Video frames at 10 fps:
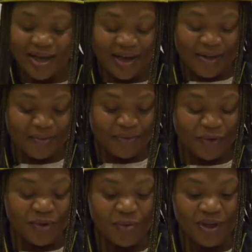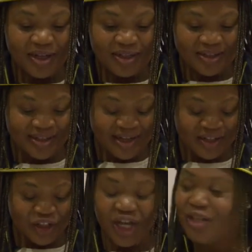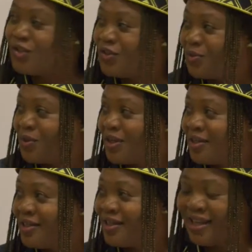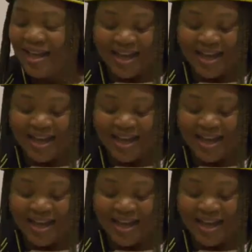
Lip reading: to the world and change the world.